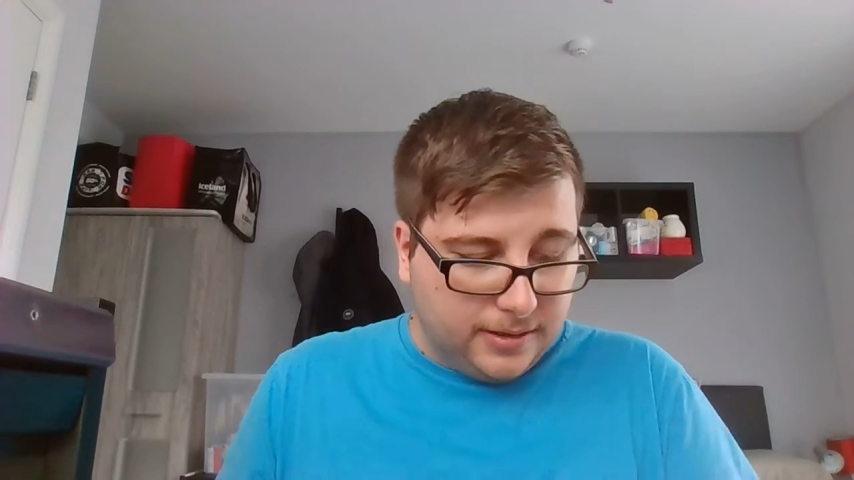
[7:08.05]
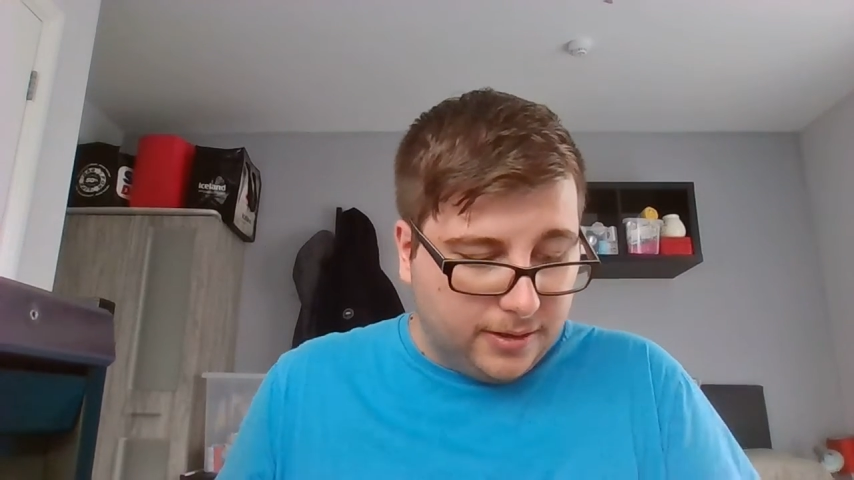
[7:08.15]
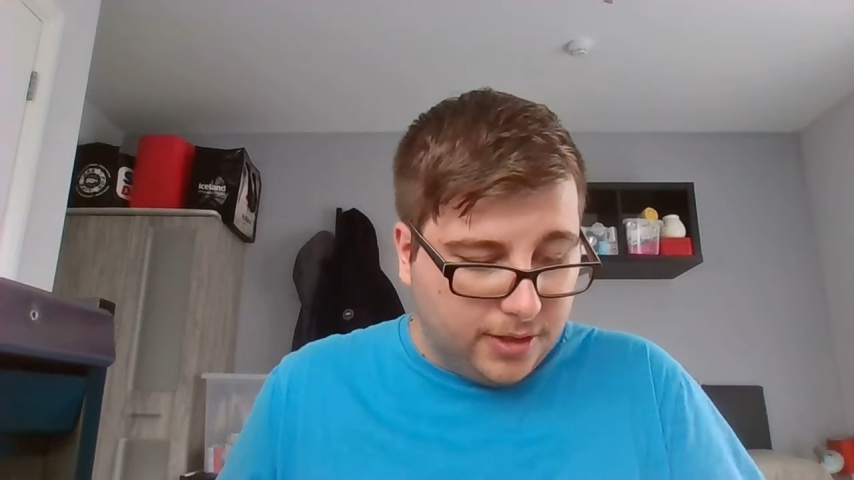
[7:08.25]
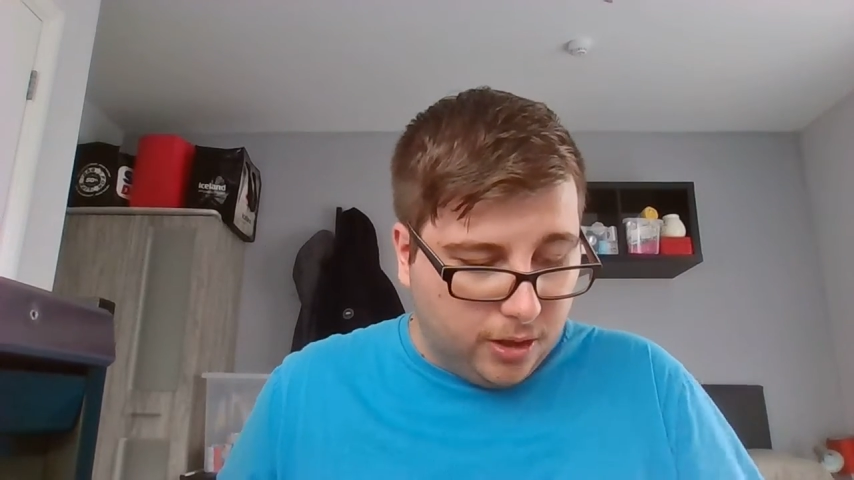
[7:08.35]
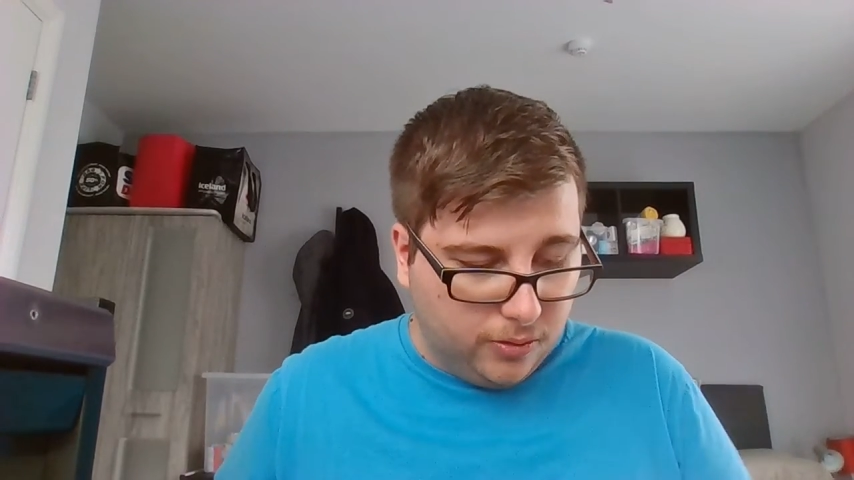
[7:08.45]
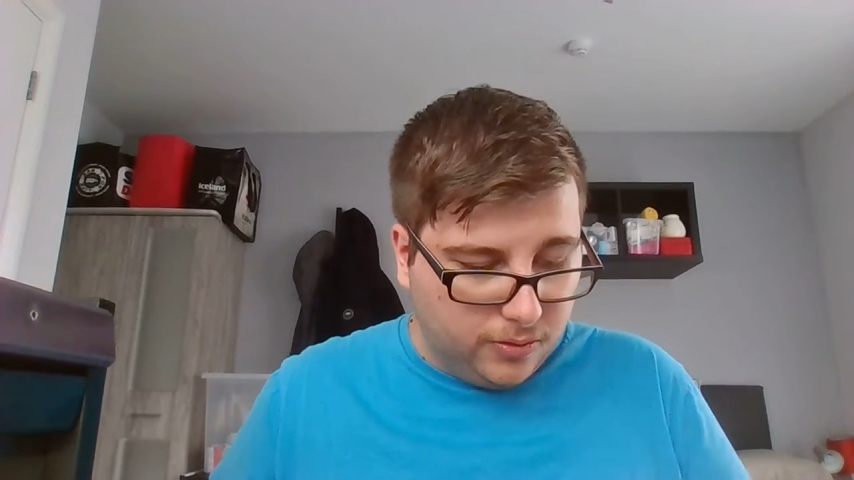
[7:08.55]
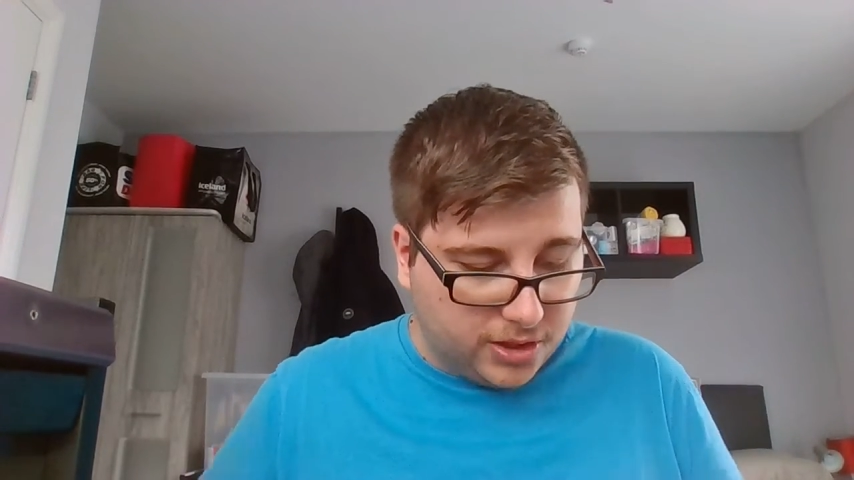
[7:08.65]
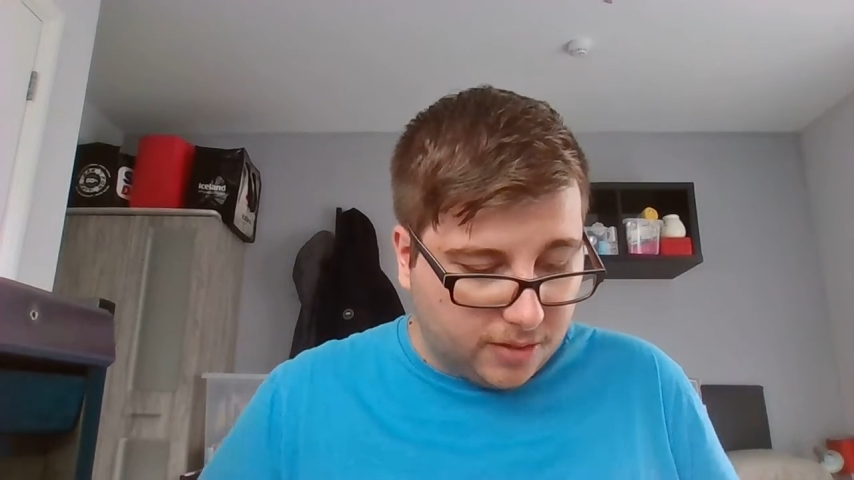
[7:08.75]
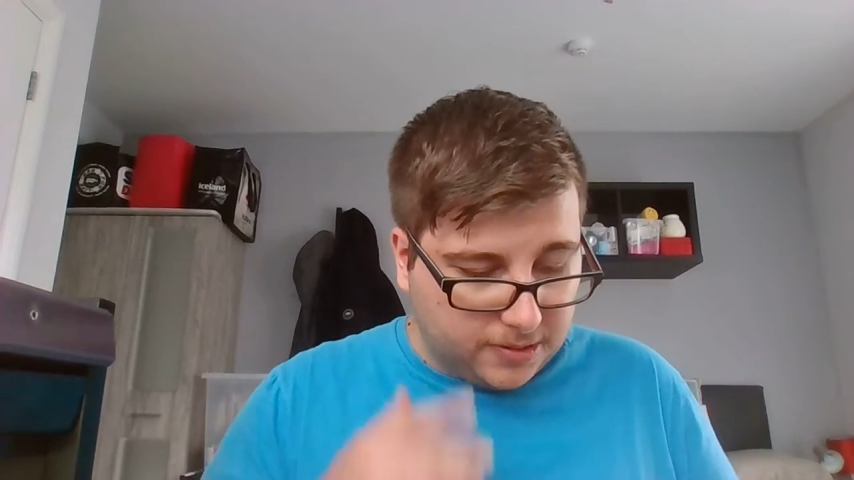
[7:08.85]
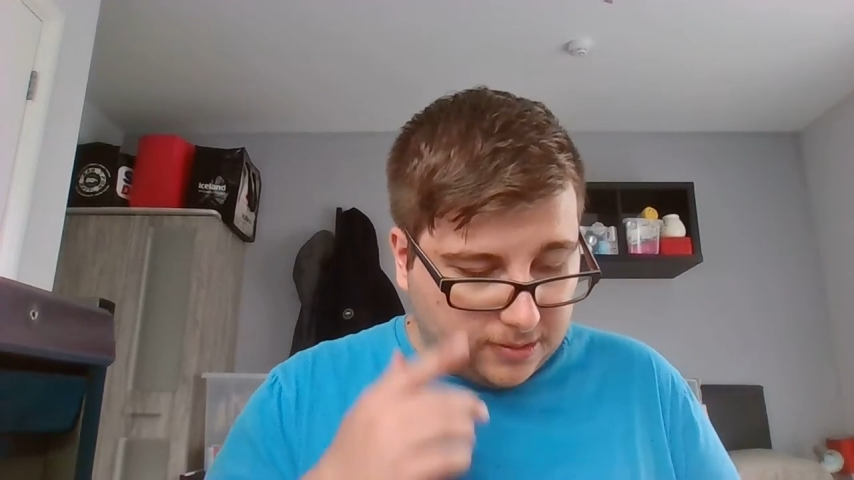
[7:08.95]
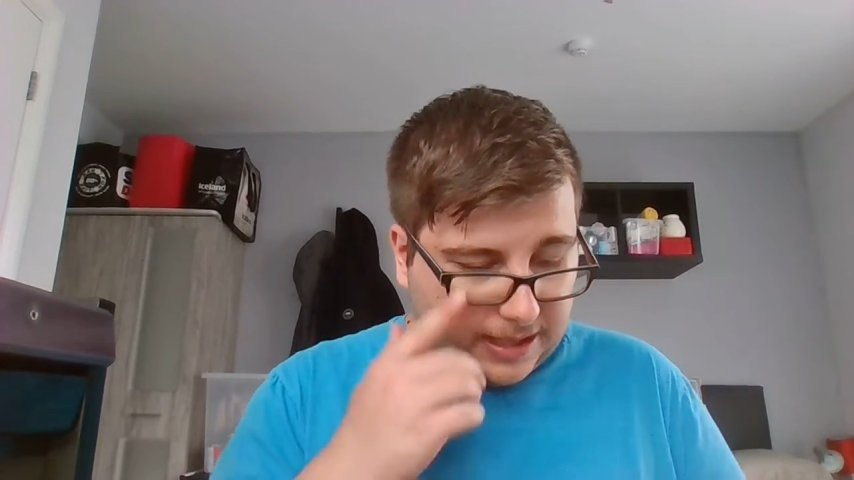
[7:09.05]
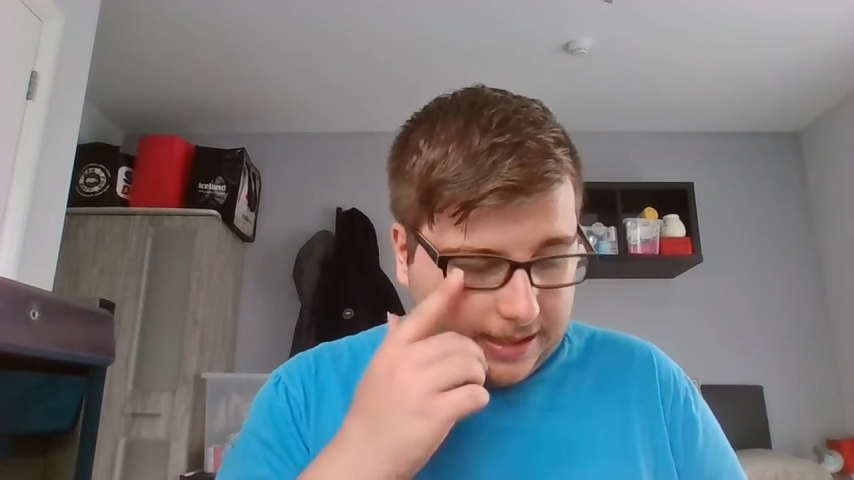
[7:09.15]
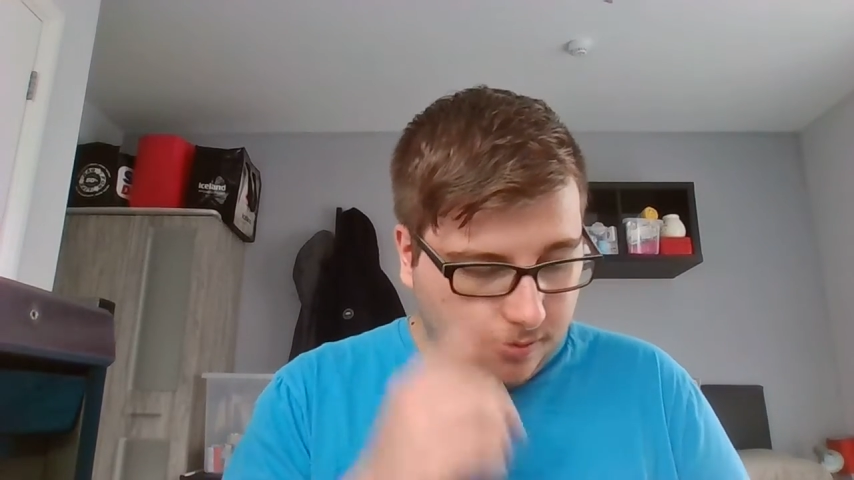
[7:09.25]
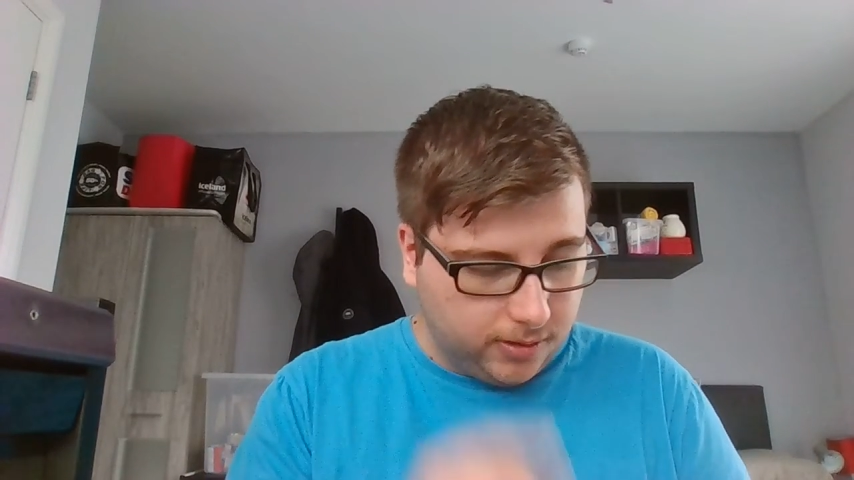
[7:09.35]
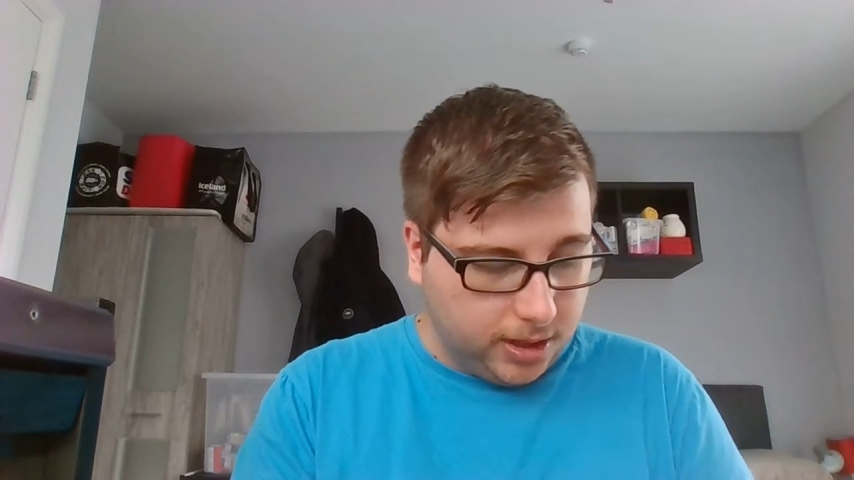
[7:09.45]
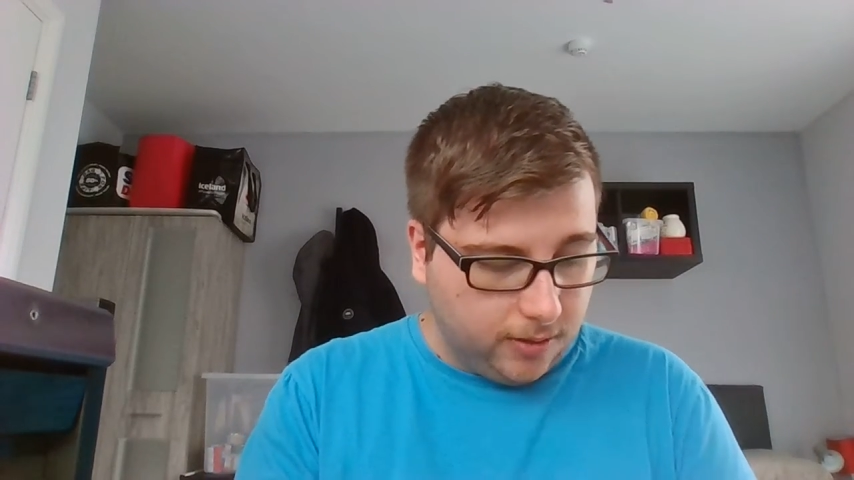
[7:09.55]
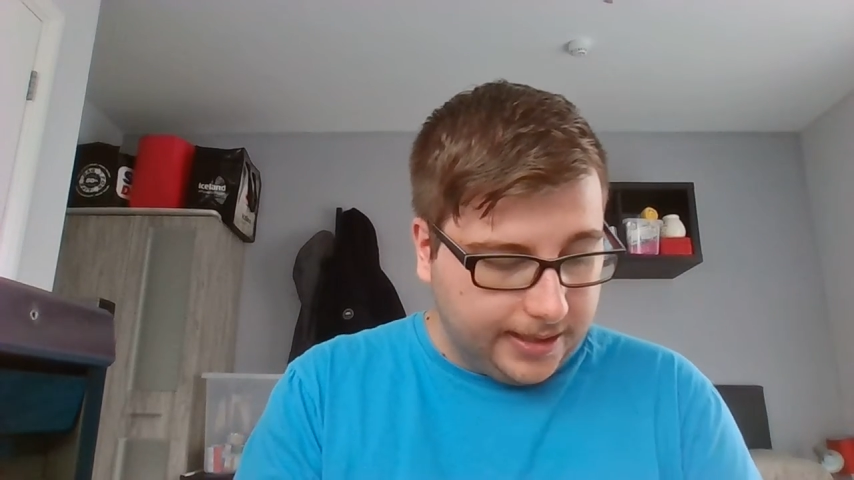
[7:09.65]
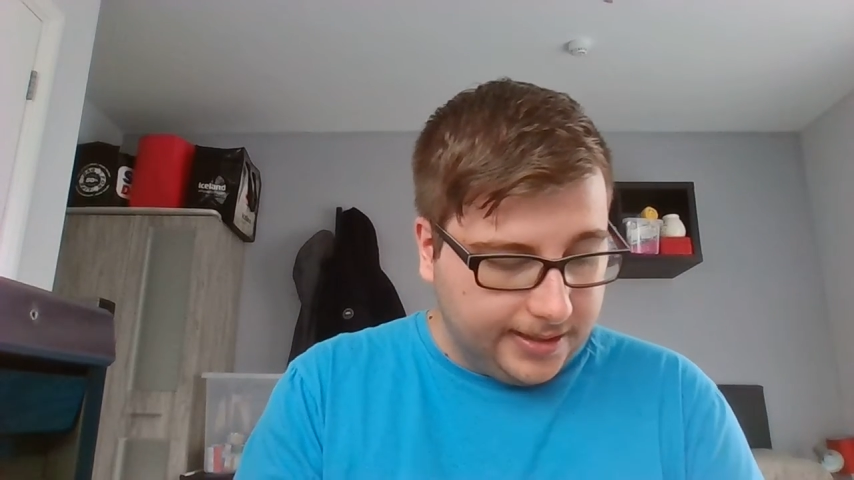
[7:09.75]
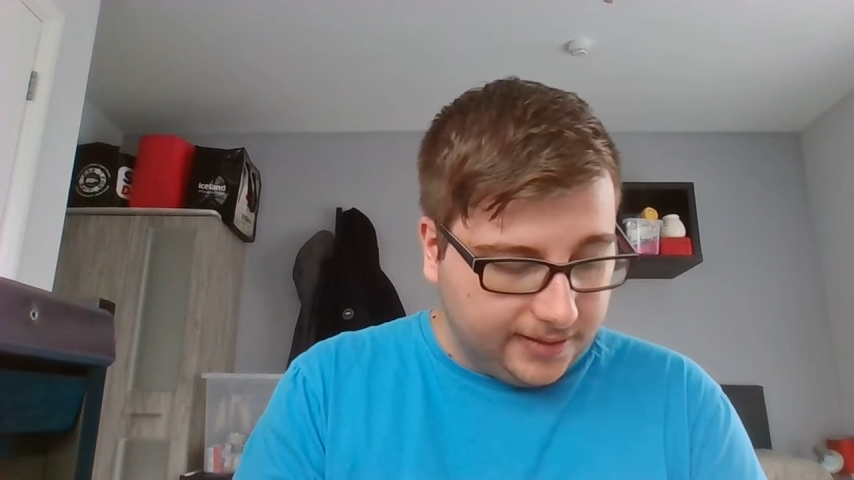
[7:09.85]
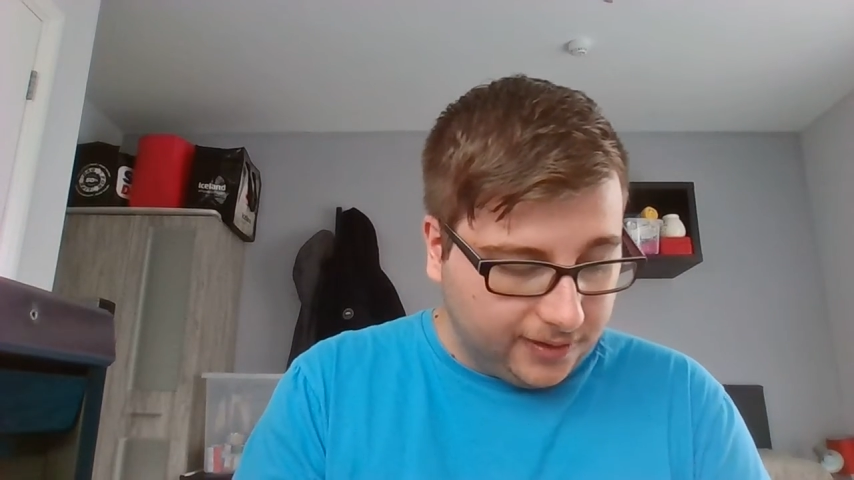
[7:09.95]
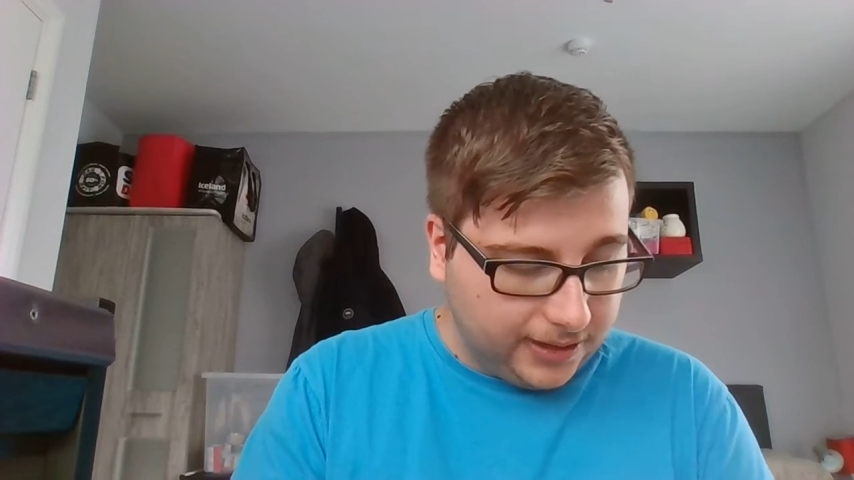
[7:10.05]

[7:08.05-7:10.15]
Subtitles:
The notable outgoings